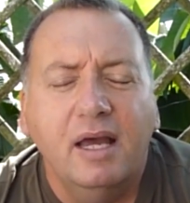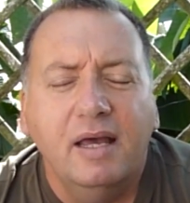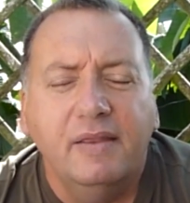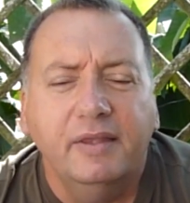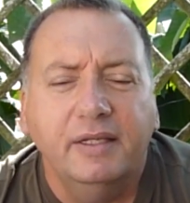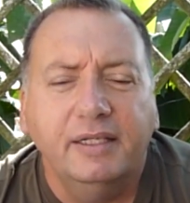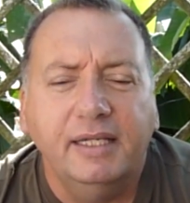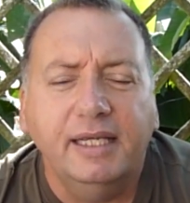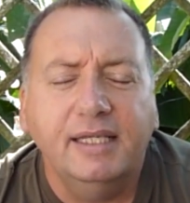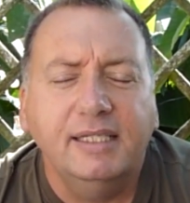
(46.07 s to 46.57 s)
the
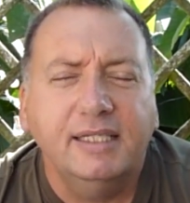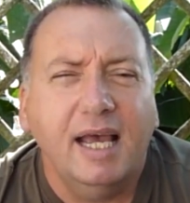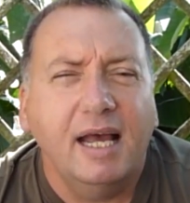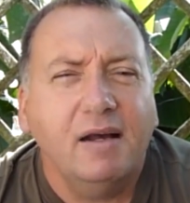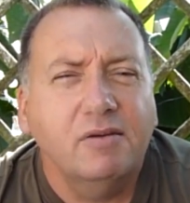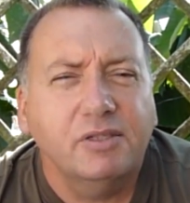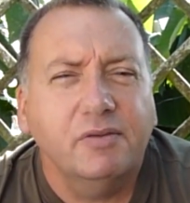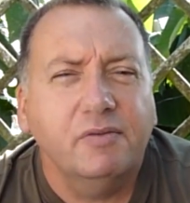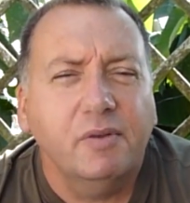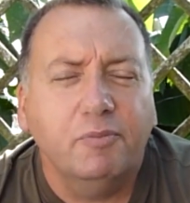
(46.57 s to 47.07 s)

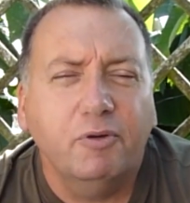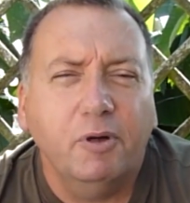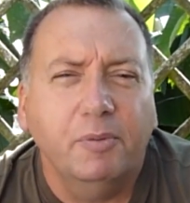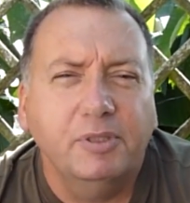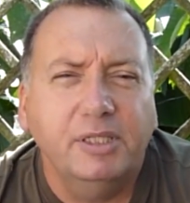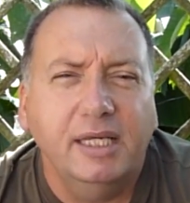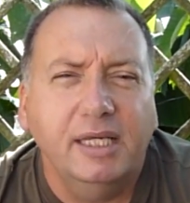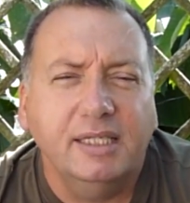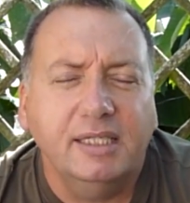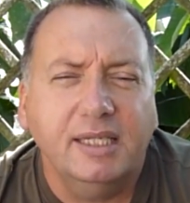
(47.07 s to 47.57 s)
details of the
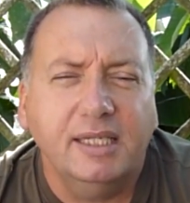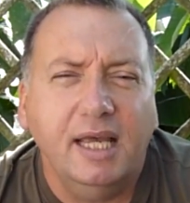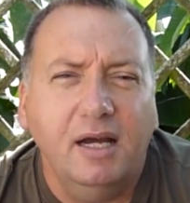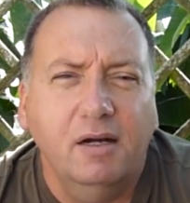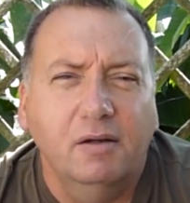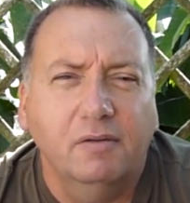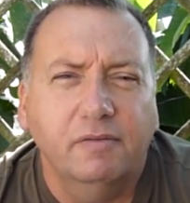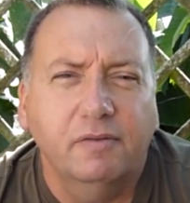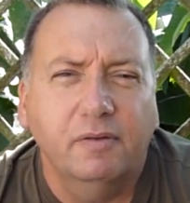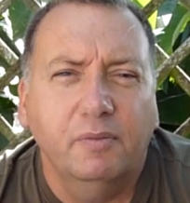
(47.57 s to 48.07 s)
property
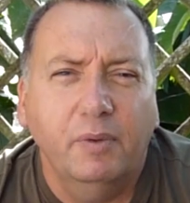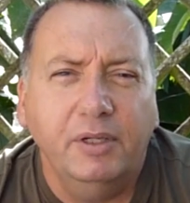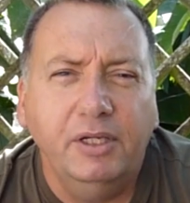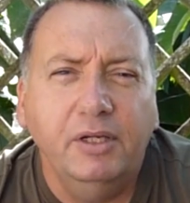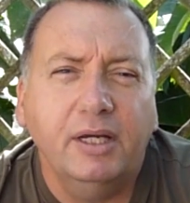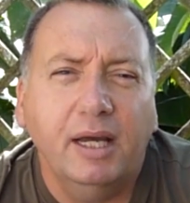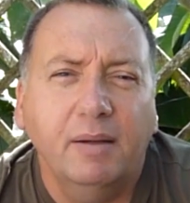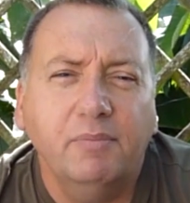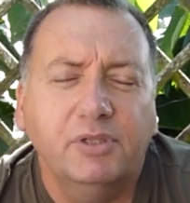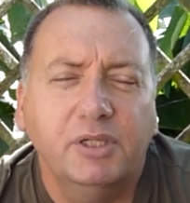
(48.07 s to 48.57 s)
itself when you
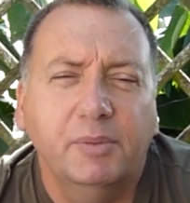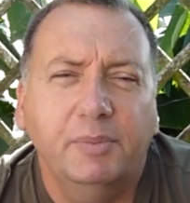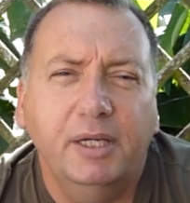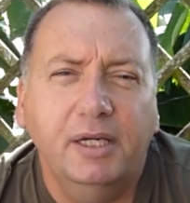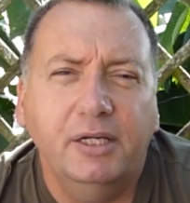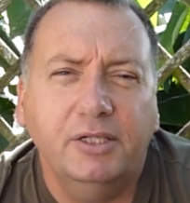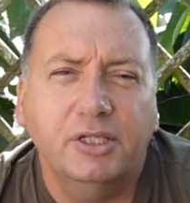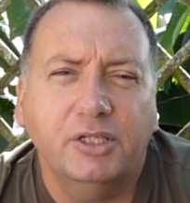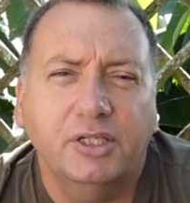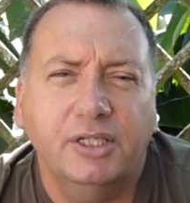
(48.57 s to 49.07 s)
come to
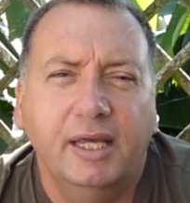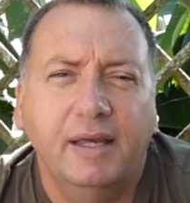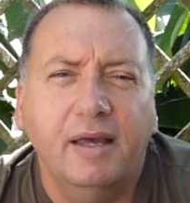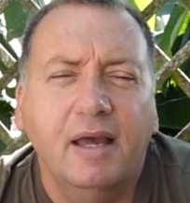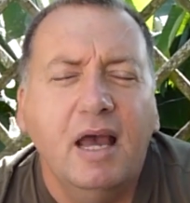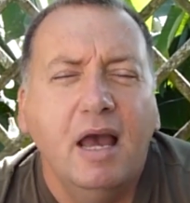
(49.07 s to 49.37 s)
purchase it,